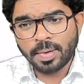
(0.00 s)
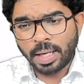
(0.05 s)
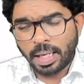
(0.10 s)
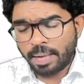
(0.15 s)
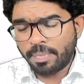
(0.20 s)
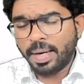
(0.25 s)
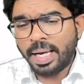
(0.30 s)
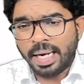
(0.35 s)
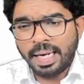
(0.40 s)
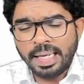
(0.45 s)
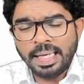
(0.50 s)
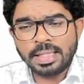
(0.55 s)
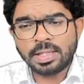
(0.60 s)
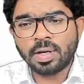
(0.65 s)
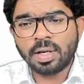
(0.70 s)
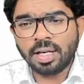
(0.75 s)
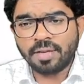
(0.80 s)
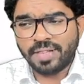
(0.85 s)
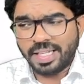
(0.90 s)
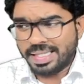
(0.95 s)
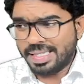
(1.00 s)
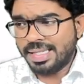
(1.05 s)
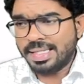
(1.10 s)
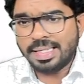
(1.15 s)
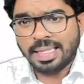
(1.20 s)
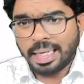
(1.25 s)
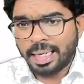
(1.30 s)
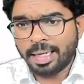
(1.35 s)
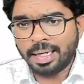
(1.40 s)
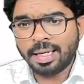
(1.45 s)
require any sort of
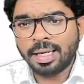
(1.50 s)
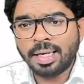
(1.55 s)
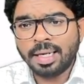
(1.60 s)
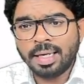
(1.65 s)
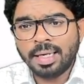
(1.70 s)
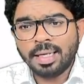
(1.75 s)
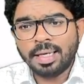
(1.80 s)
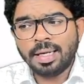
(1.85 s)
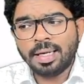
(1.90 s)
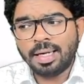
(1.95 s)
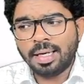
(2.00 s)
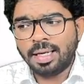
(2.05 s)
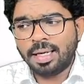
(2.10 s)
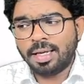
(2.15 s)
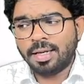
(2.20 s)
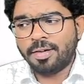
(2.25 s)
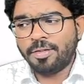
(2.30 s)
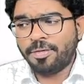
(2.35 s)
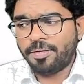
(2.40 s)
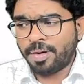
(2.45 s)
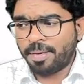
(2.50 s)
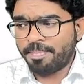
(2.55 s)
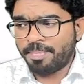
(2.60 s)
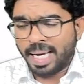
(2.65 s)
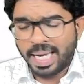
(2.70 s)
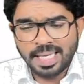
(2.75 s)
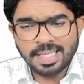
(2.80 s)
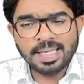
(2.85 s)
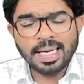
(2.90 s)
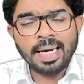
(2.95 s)
assistant from
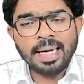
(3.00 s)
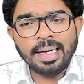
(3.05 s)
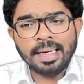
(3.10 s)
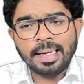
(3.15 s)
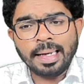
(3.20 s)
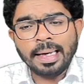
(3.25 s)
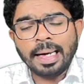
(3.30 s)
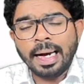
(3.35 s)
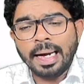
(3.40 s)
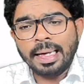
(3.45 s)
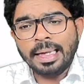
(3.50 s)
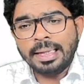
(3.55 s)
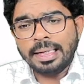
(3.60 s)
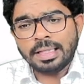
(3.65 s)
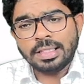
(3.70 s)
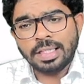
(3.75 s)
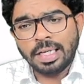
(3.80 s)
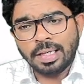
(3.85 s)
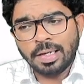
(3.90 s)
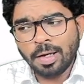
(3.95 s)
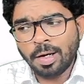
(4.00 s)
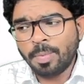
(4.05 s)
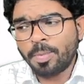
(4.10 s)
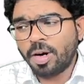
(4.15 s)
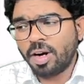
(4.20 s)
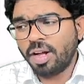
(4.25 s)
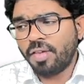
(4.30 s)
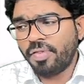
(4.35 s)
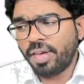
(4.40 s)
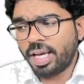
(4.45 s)
my side regarding the schedule
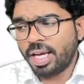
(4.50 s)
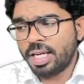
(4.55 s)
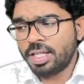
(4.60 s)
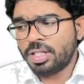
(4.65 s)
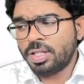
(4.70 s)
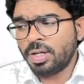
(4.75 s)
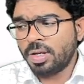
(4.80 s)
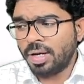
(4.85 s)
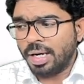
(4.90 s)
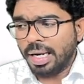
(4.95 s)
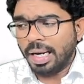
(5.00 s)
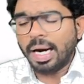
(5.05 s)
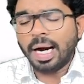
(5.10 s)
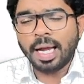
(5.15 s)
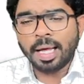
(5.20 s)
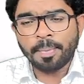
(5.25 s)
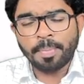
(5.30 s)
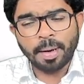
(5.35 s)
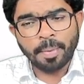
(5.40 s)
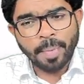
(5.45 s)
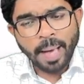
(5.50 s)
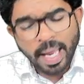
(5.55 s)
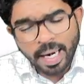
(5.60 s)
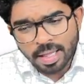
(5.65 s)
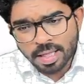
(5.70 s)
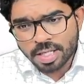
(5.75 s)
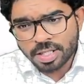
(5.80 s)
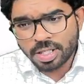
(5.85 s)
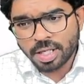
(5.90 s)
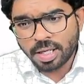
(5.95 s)
modification or regarding
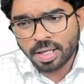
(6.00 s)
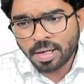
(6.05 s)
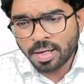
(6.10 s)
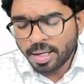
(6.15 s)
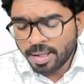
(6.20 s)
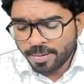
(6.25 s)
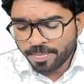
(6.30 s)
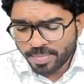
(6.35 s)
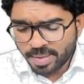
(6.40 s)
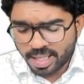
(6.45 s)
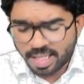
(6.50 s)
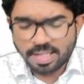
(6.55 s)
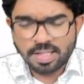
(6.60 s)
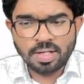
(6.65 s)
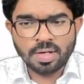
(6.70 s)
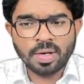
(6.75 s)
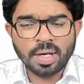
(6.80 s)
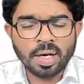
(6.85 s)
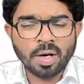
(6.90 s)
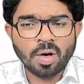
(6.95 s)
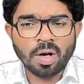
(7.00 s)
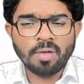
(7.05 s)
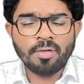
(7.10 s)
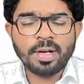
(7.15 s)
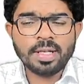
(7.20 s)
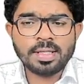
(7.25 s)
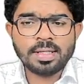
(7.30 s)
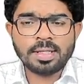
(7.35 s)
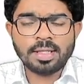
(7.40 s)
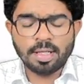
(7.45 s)
preparing the schedule, yes, you can
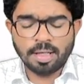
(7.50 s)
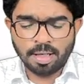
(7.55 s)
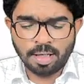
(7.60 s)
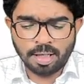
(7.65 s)
always